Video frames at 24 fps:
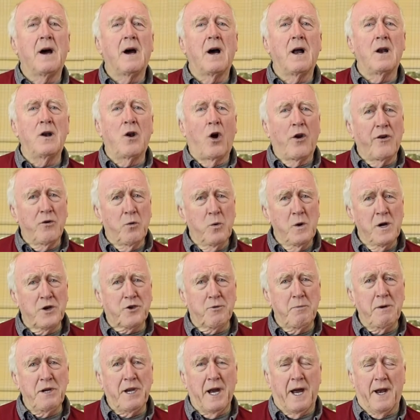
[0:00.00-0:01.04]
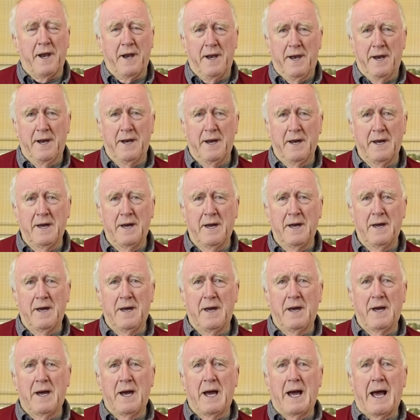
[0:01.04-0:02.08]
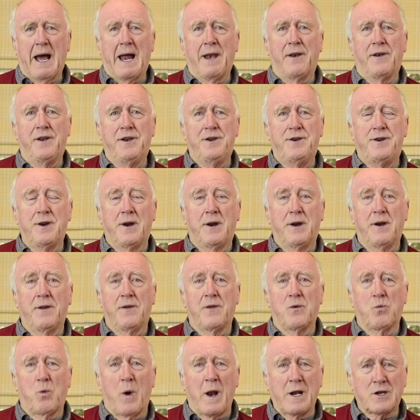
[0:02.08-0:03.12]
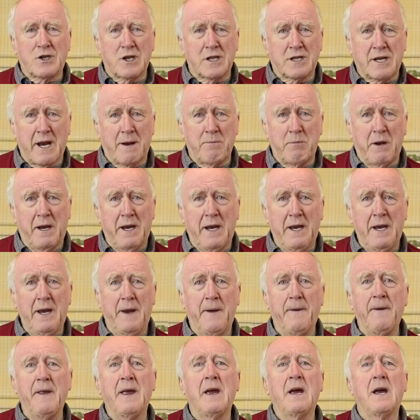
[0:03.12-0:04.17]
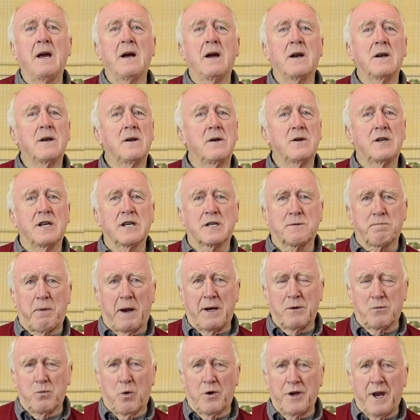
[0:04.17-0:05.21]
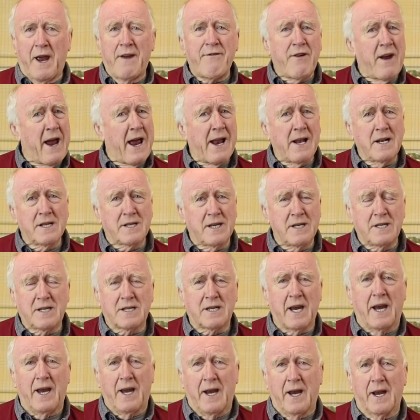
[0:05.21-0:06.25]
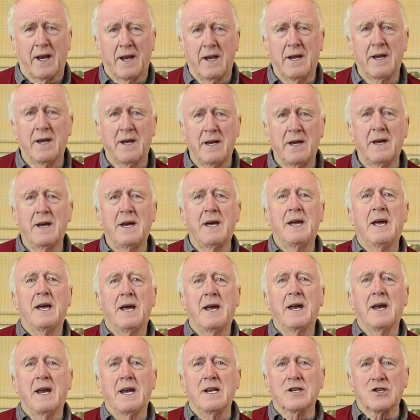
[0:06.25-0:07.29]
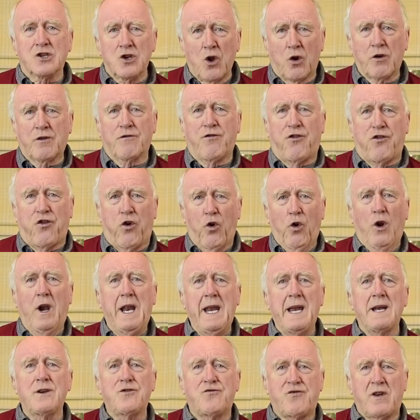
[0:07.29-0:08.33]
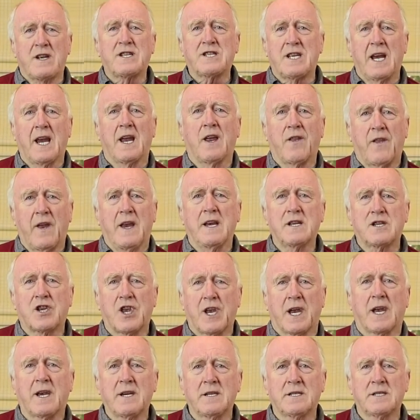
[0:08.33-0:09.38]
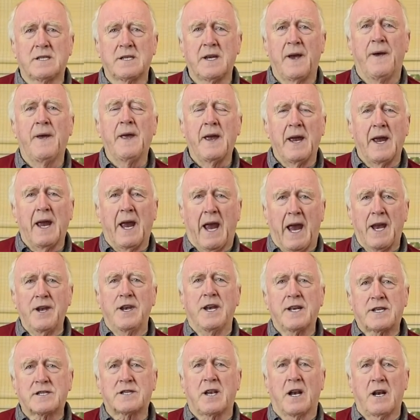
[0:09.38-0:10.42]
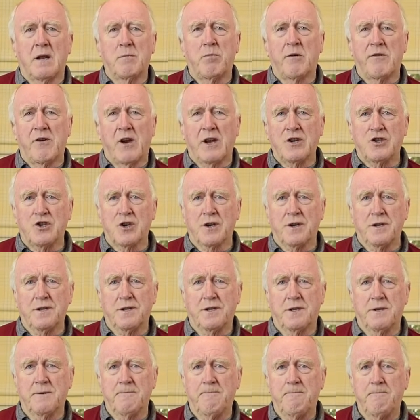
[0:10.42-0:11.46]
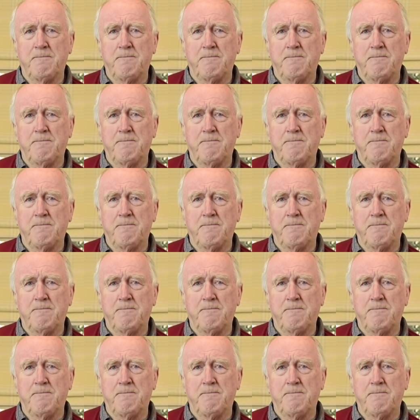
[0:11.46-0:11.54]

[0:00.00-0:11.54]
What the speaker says: A lot of work to be done. And the Welsh Assembly, despite whatever else it's saying, is not fully addressing these things in its deliberations.